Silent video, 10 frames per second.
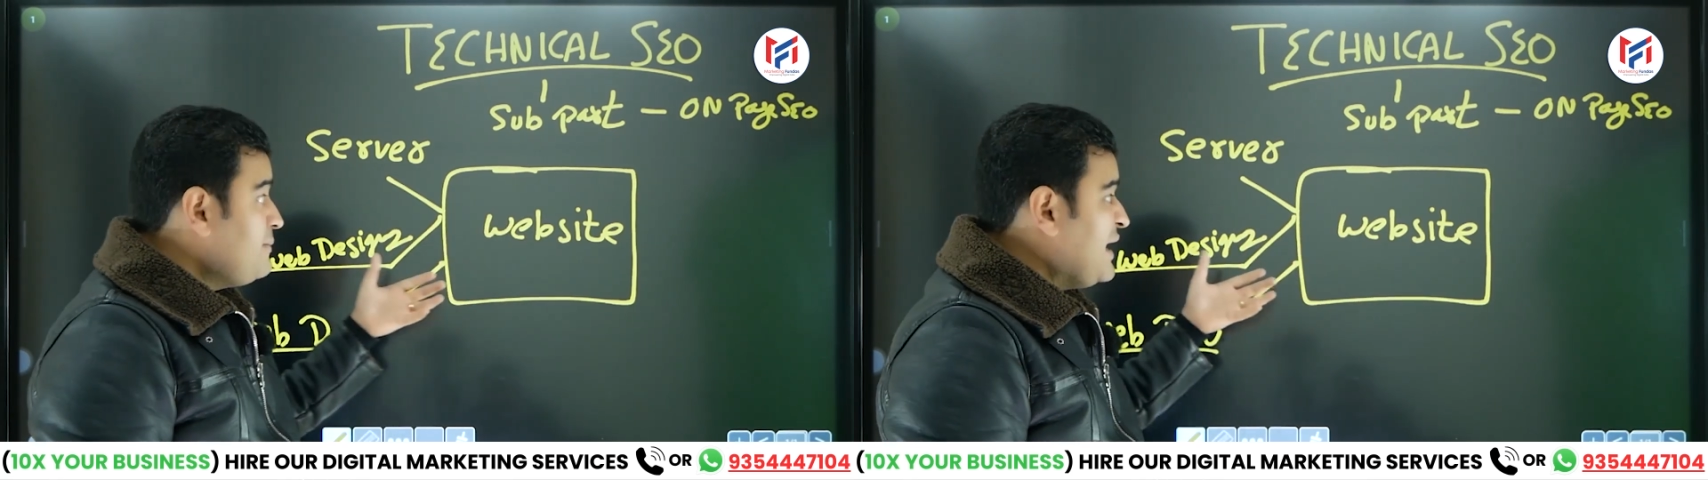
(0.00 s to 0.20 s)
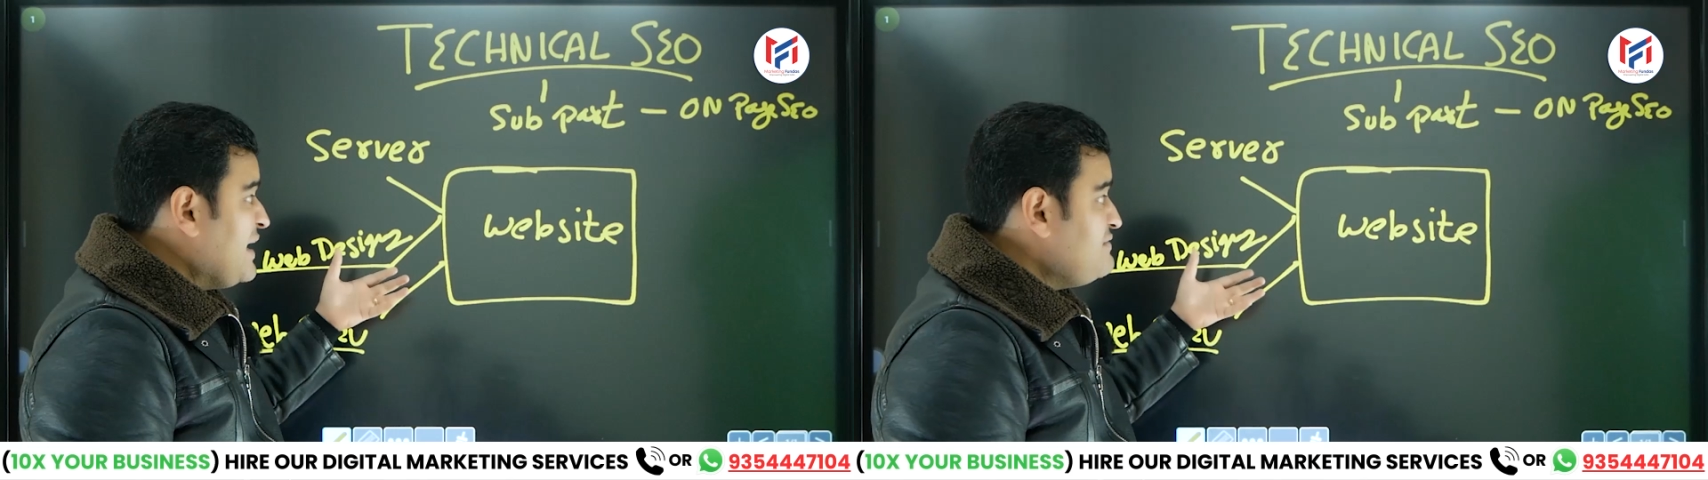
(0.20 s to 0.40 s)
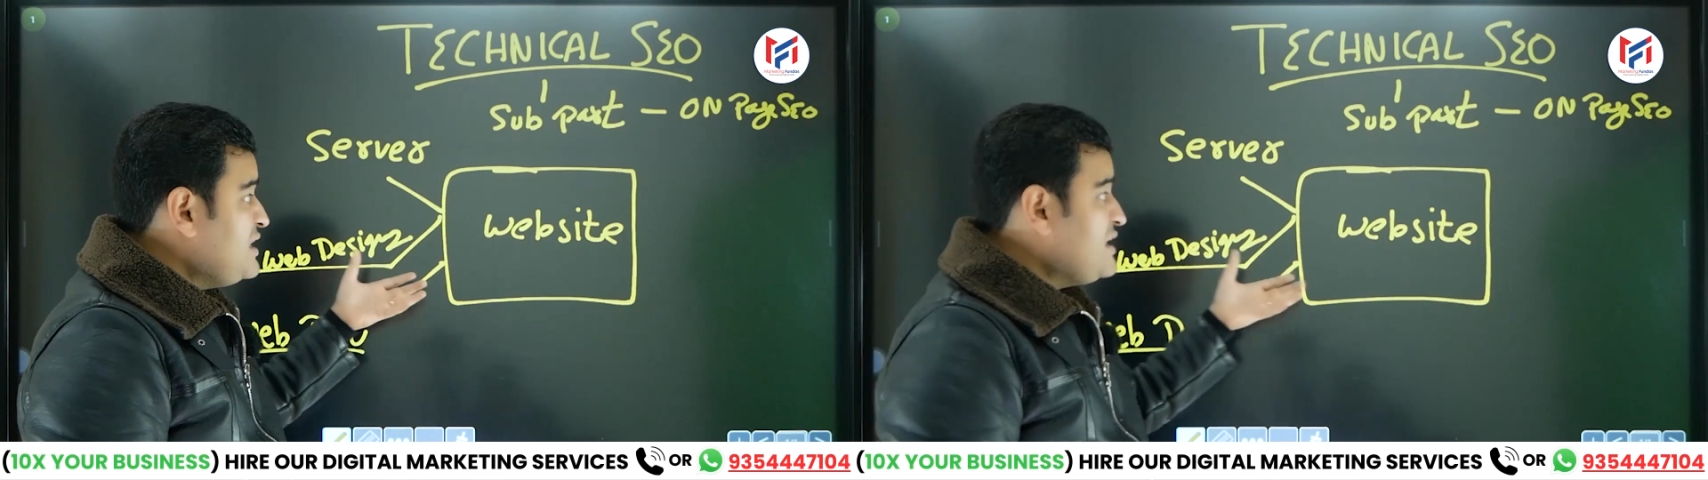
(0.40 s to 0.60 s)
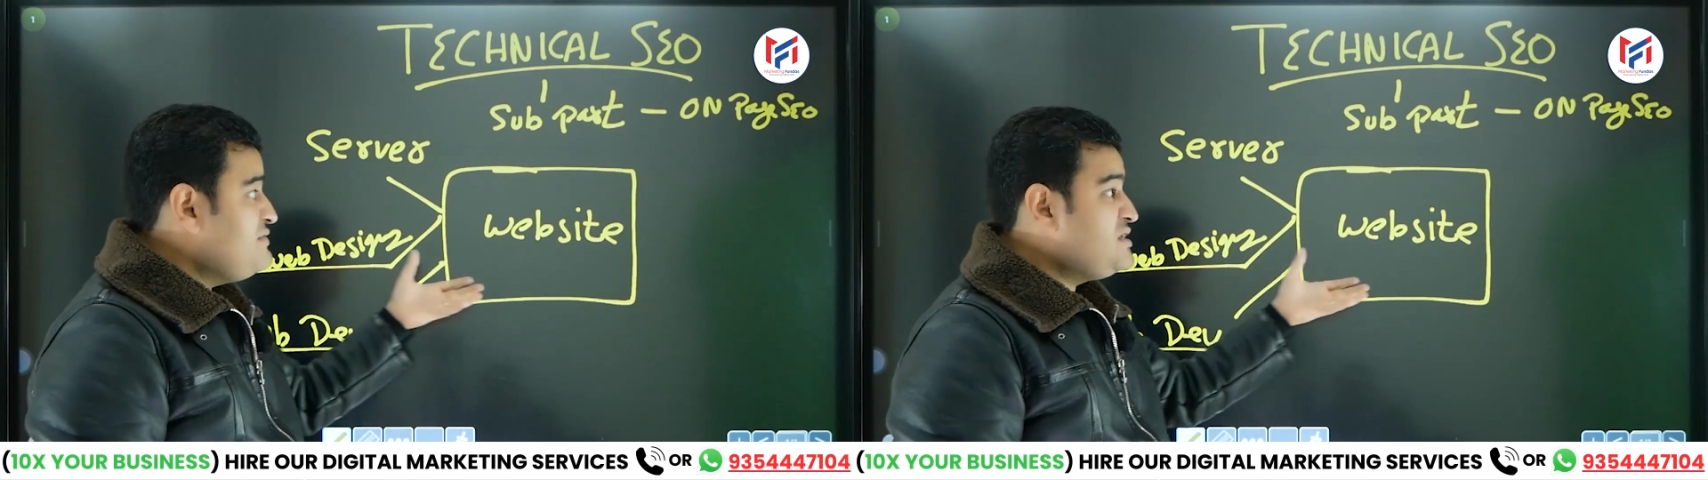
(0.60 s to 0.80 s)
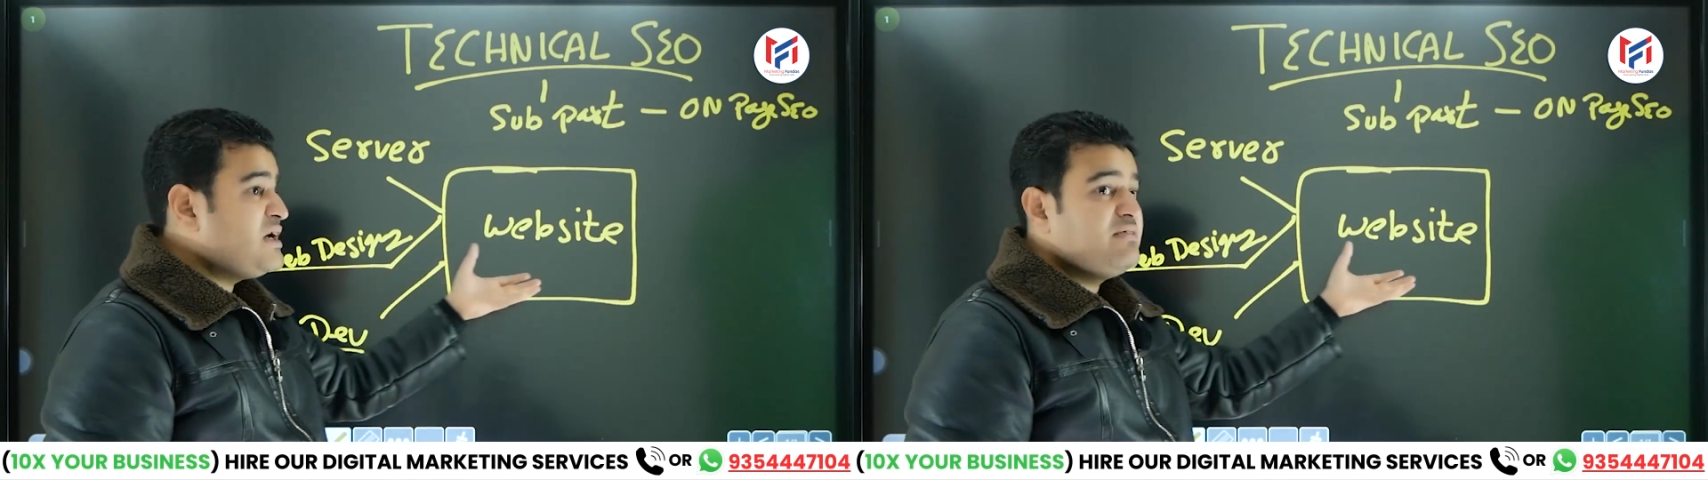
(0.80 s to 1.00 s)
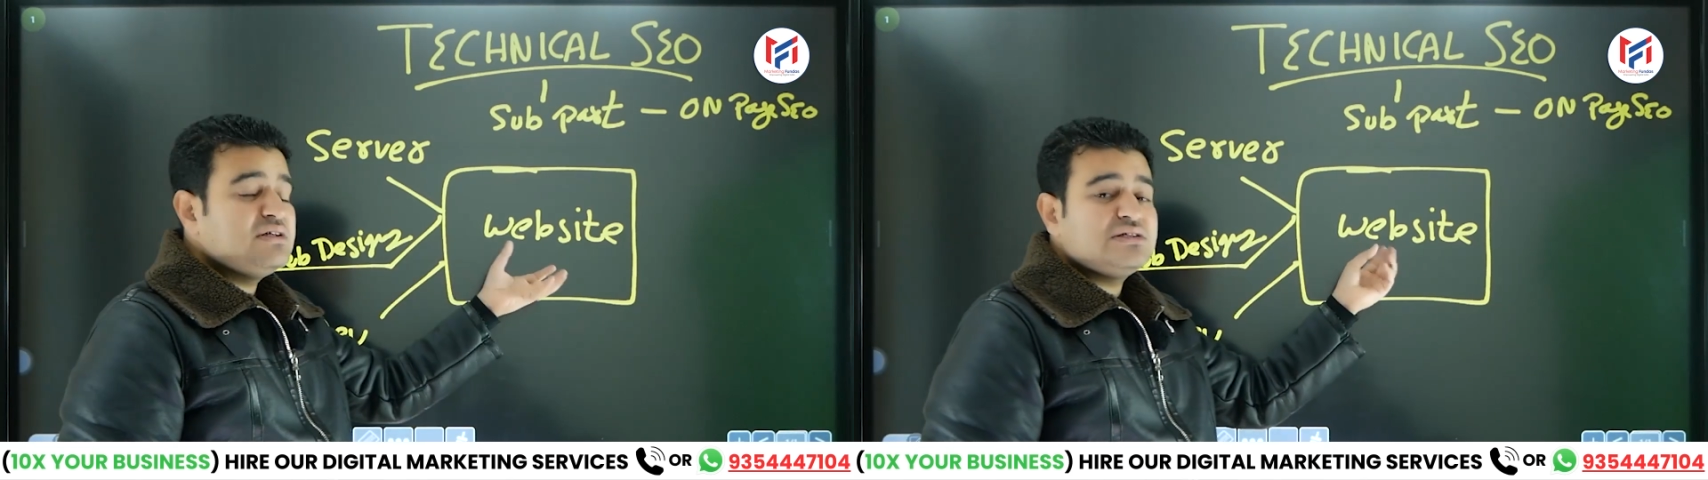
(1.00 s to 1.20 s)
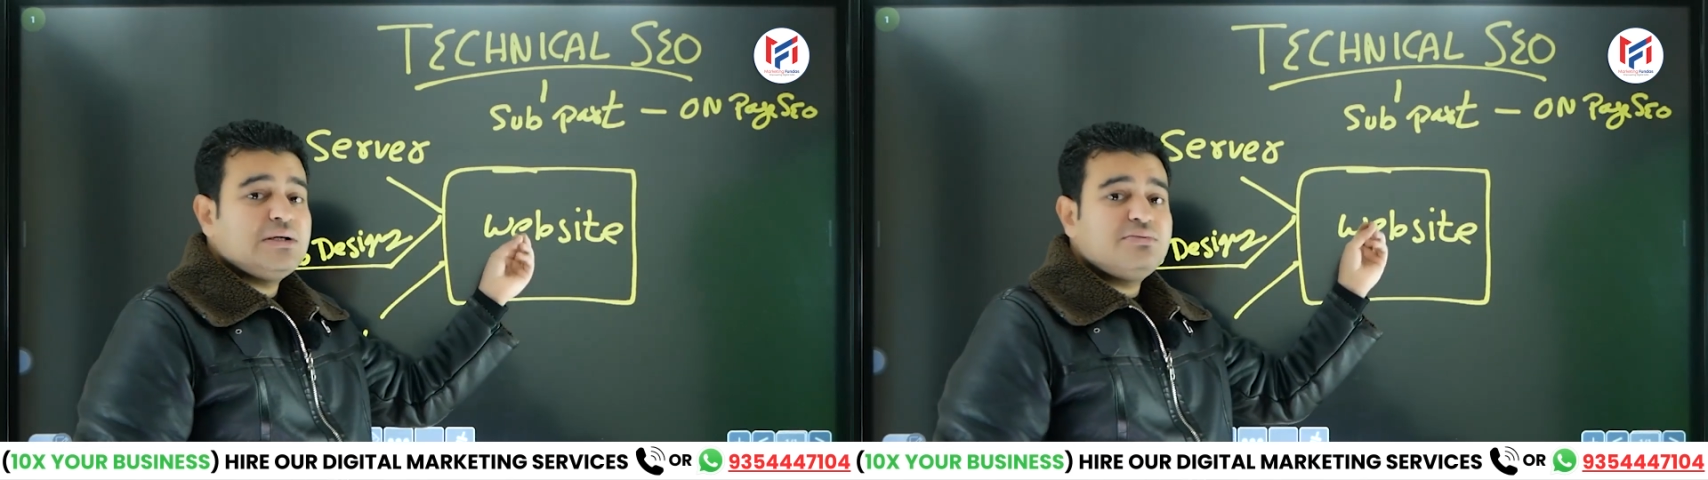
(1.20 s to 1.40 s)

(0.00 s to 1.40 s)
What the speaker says: Now if you use heavy